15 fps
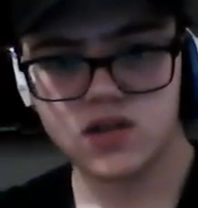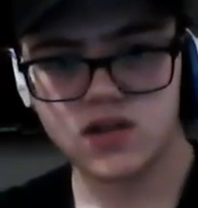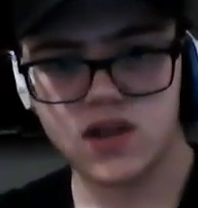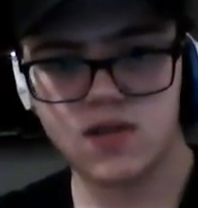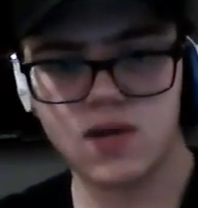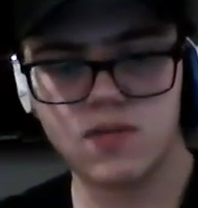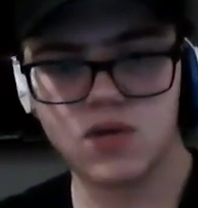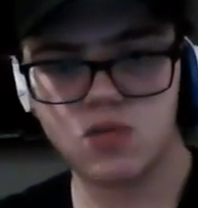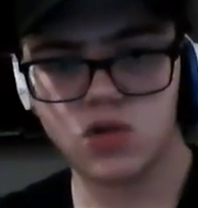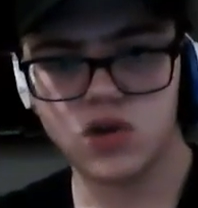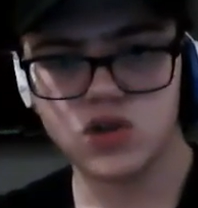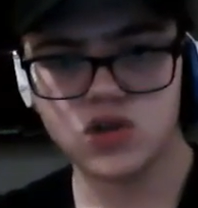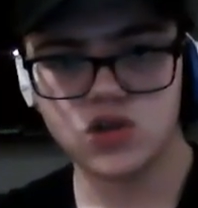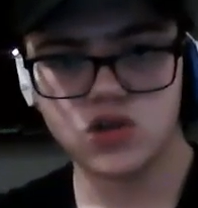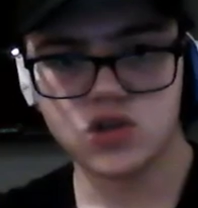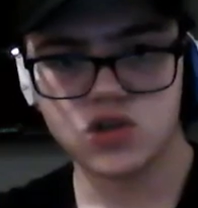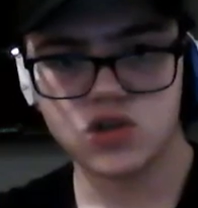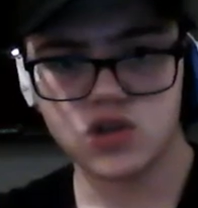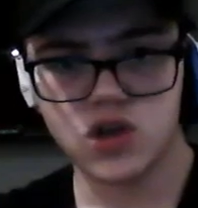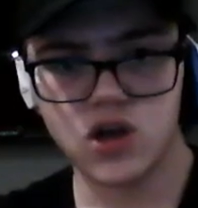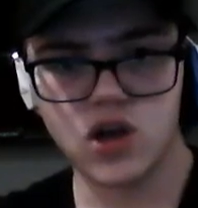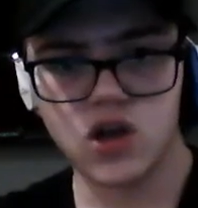They maybe wanted you just
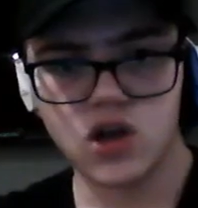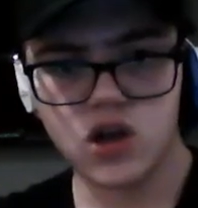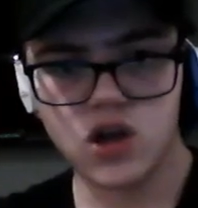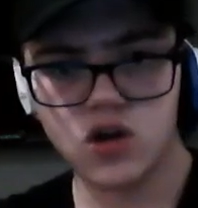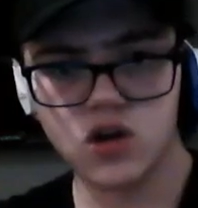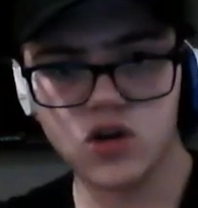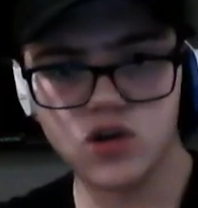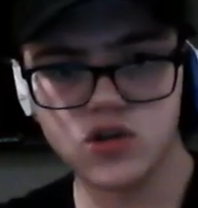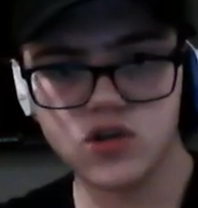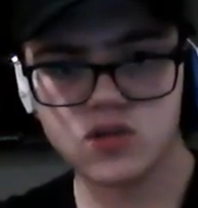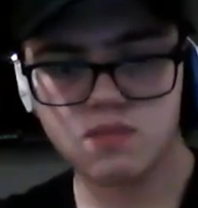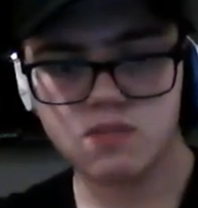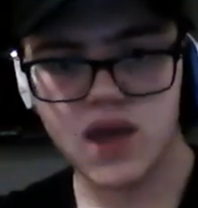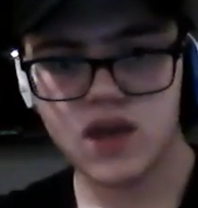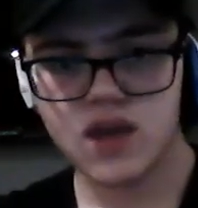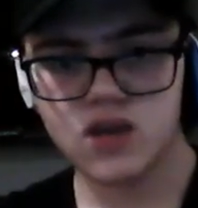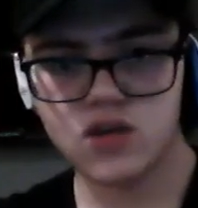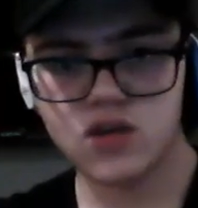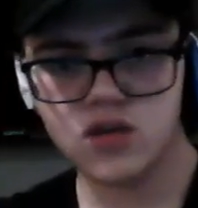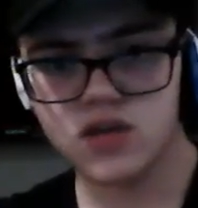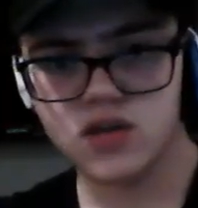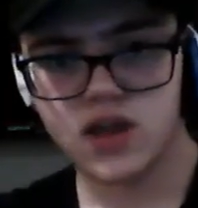to lose, pay
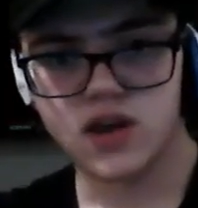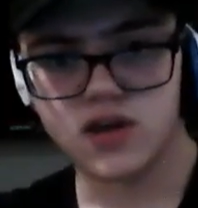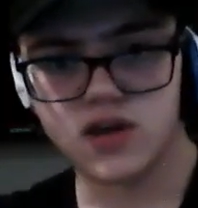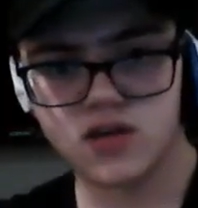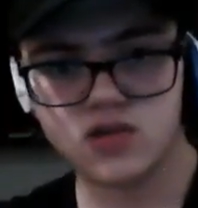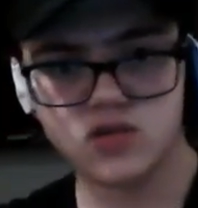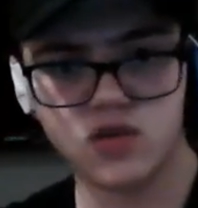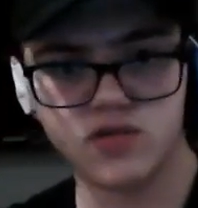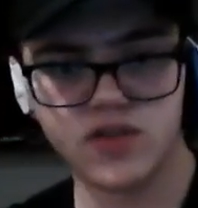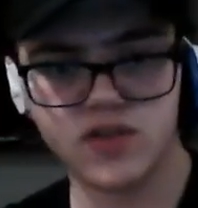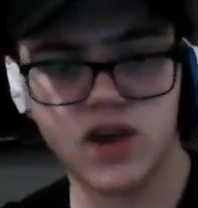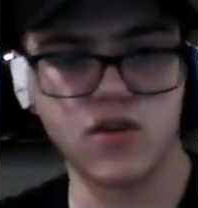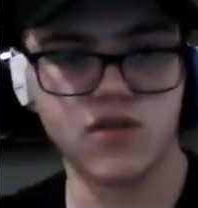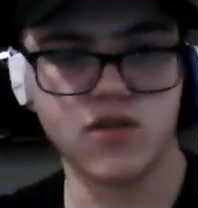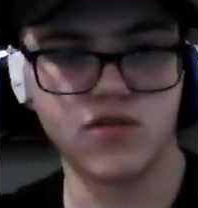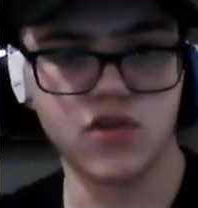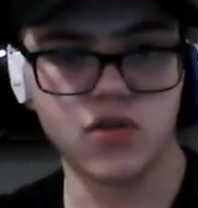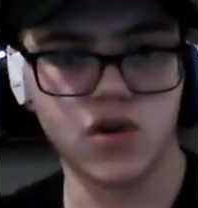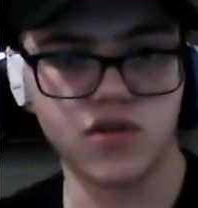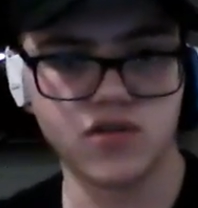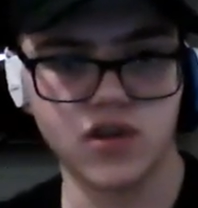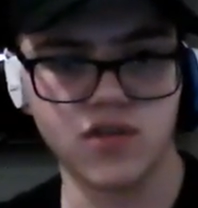you, and then sort of get rid of you
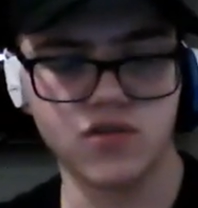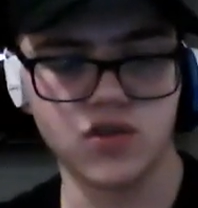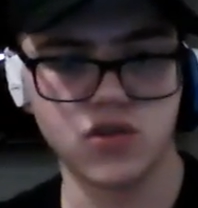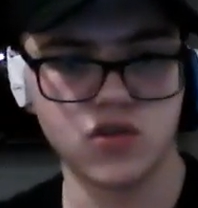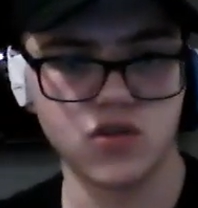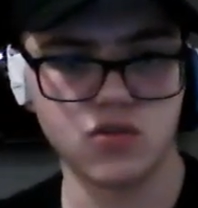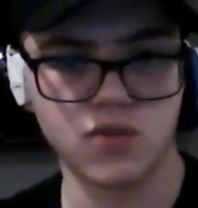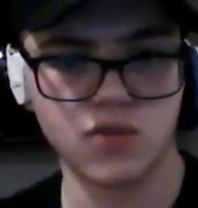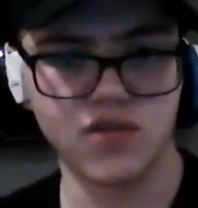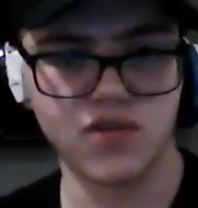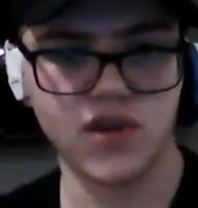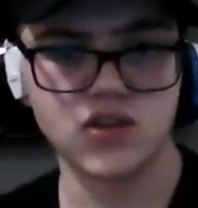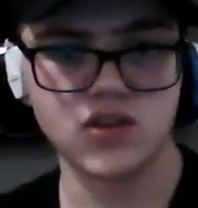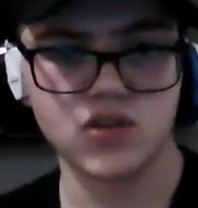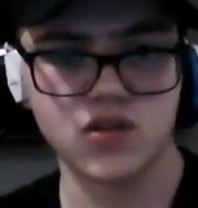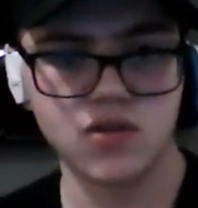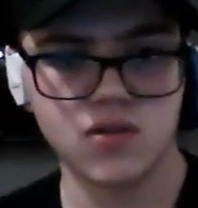after giving you 2 big fights.